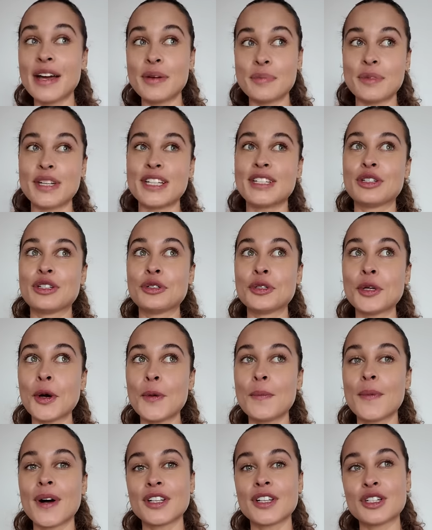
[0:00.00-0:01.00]
it means
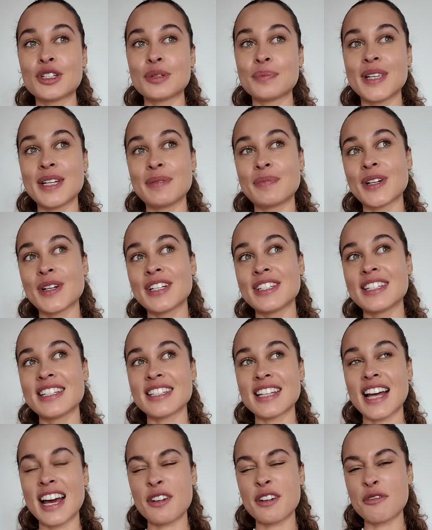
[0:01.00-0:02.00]
so much to me because
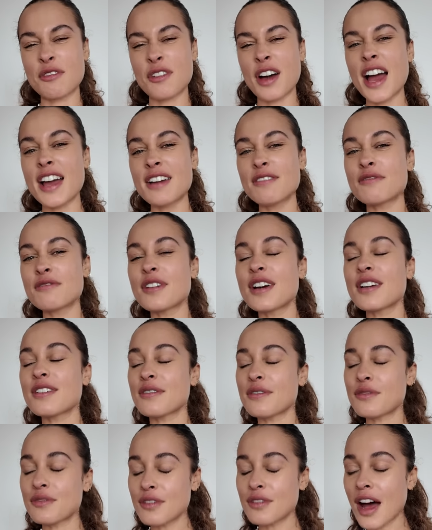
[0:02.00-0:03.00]
it's like
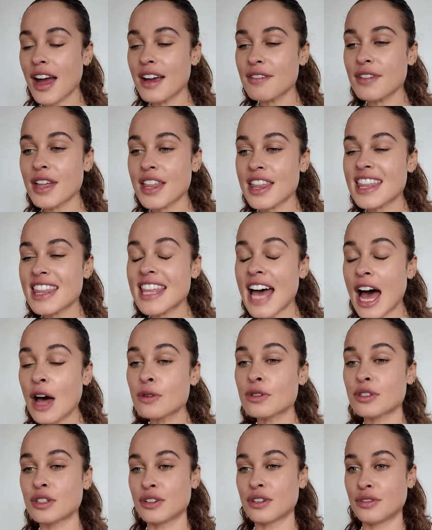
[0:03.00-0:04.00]

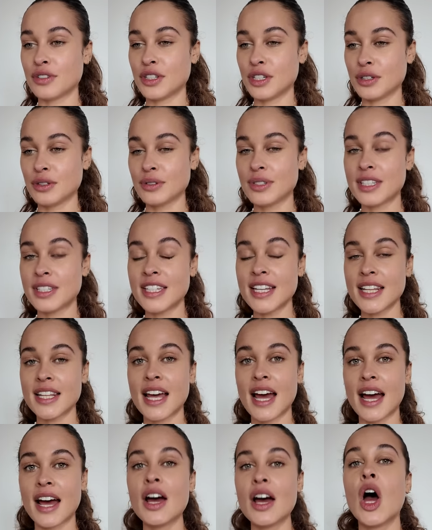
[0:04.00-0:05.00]
5,000 of you sit
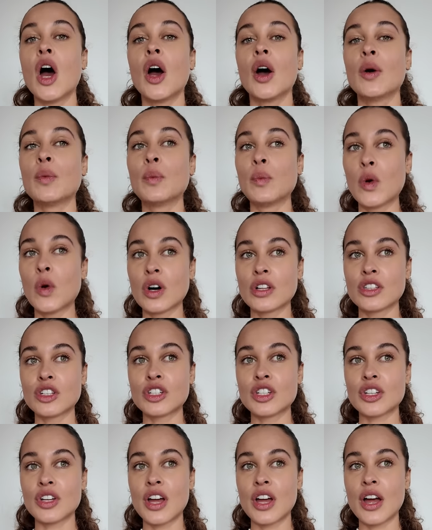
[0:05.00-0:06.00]
there and
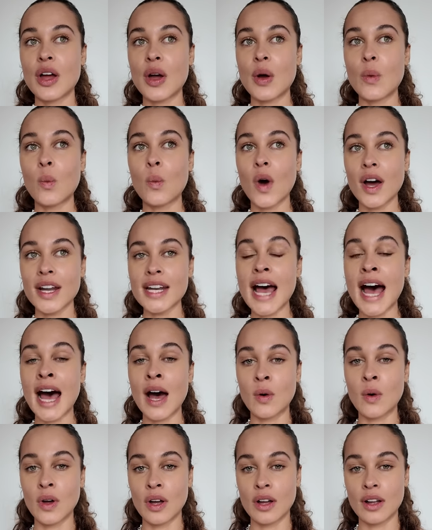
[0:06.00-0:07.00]
watch one
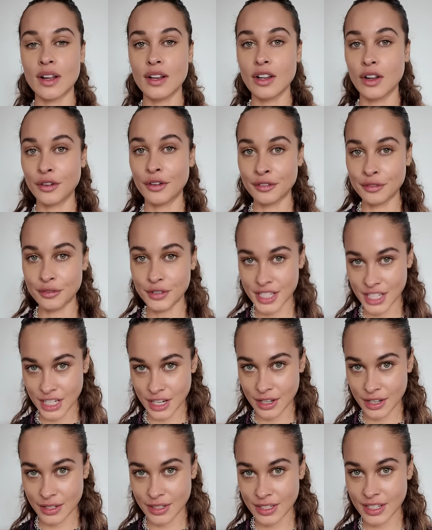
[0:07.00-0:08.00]
hour long
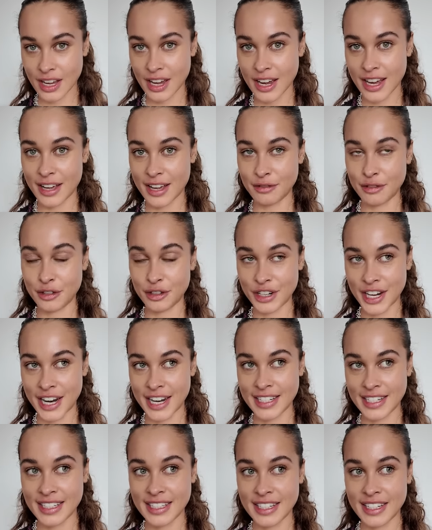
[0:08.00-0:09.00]
videos that I have
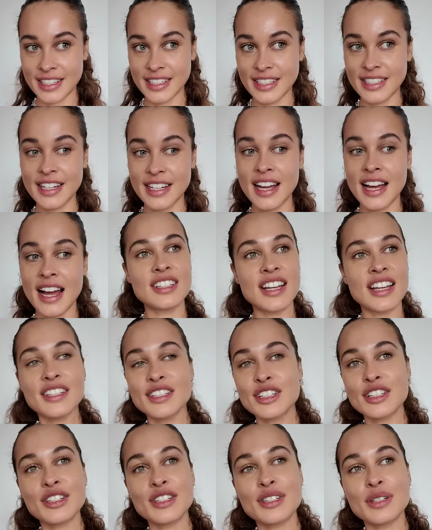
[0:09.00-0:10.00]
created.
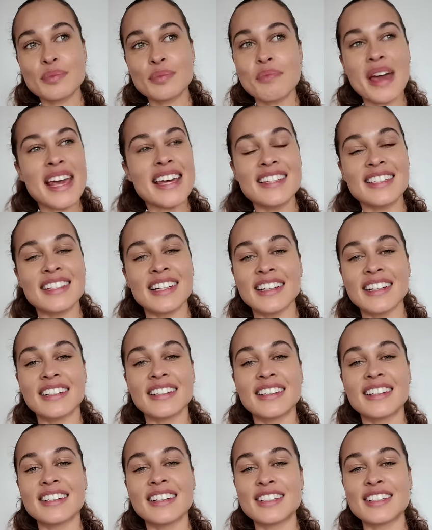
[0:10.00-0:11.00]
That's just
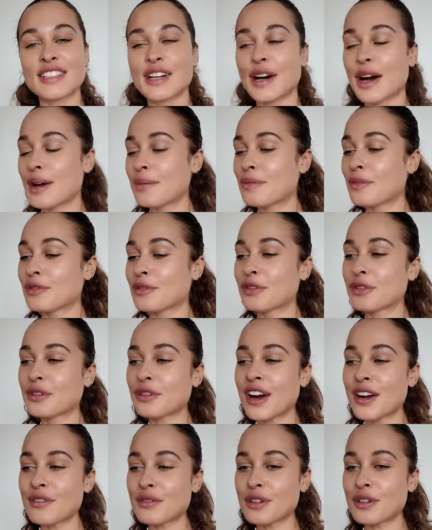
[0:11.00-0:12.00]
amazing. So I'm
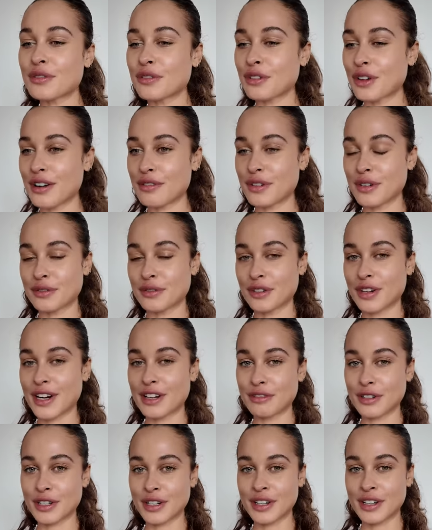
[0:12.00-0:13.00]
forever, forever,
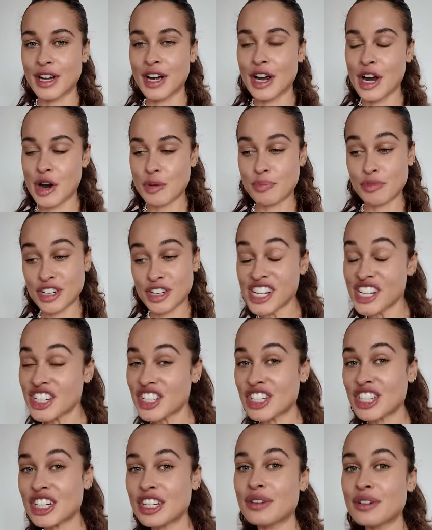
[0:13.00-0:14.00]
forever
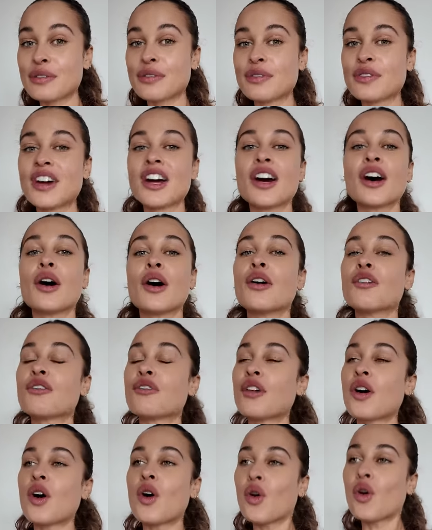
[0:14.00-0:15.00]
appreciative
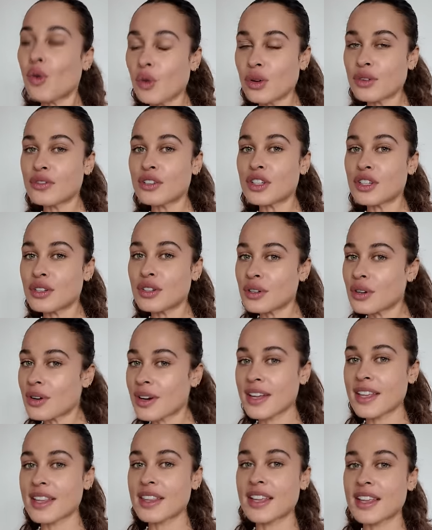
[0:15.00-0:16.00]
of all of you
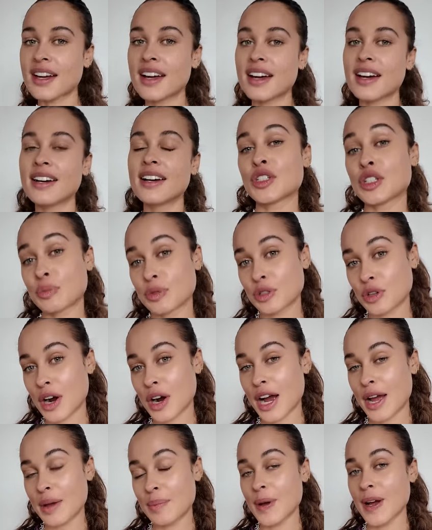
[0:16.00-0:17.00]
that
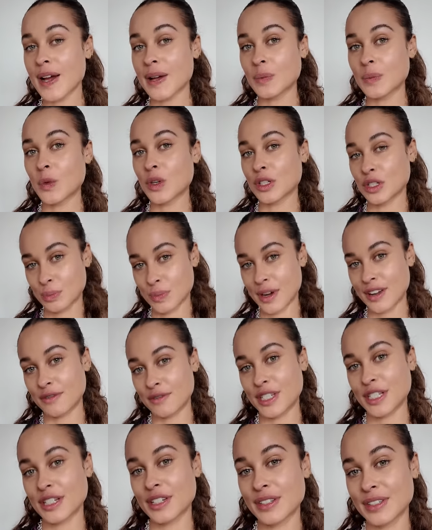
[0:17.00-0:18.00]
subscribe and watch my
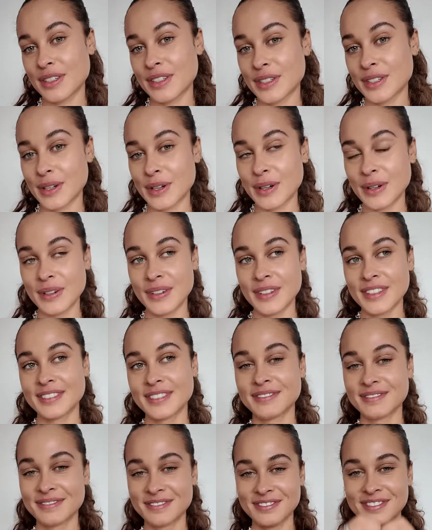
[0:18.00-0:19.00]
videos. So
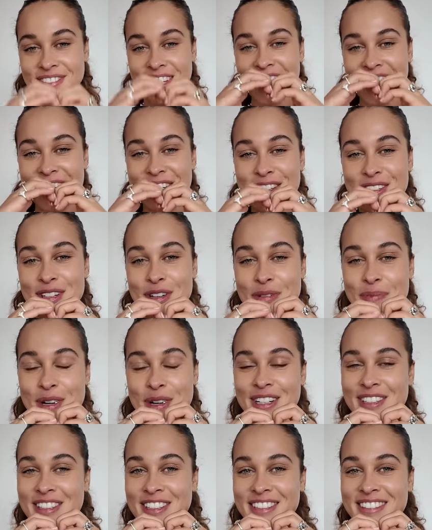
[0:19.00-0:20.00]
Thank you so
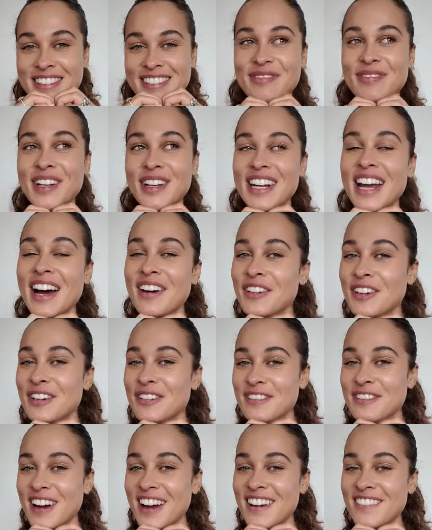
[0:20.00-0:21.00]
much. But now we're
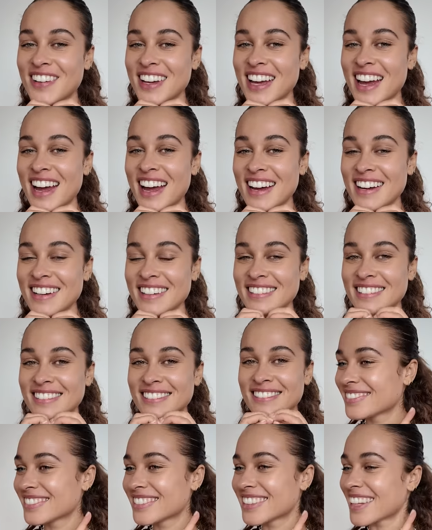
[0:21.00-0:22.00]
on 5K.
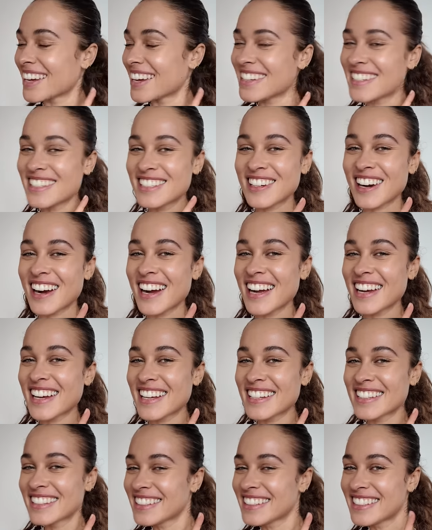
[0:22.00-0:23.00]
Let's try and
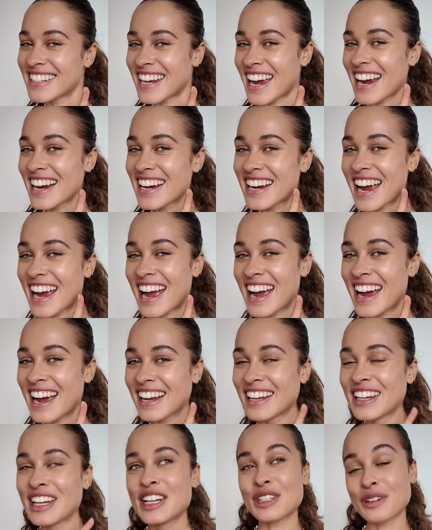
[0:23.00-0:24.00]
get to
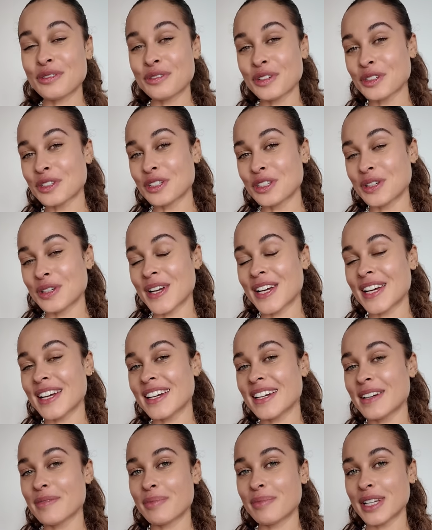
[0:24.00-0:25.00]
10K. So if you're new
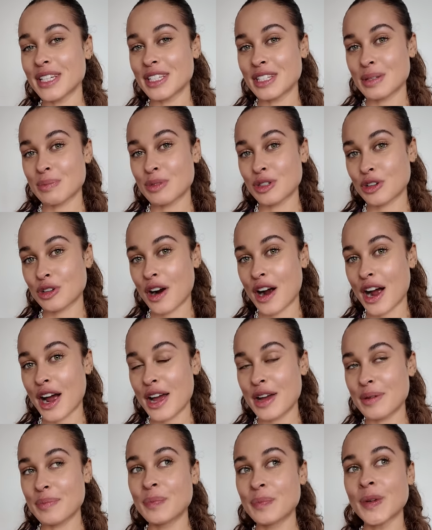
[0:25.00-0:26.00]
here, please
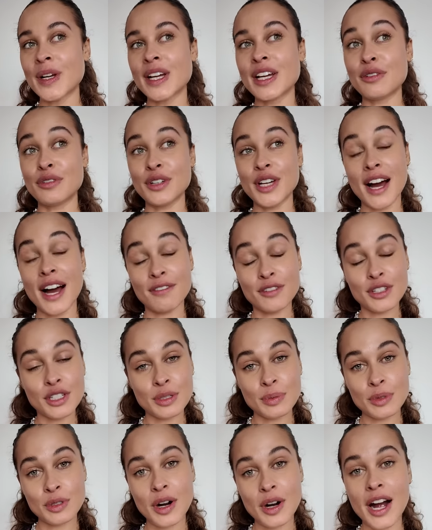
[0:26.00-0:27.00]
subscribe. If you haven't
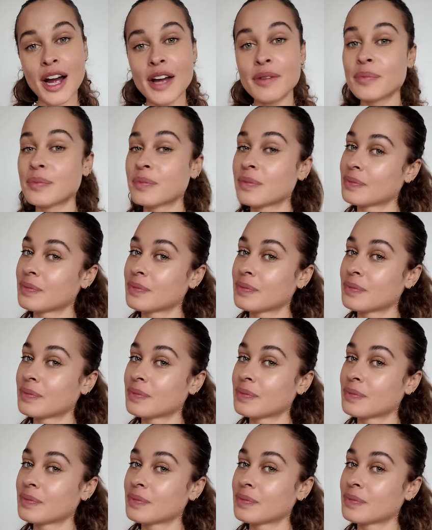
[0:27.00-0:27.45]
subscribed,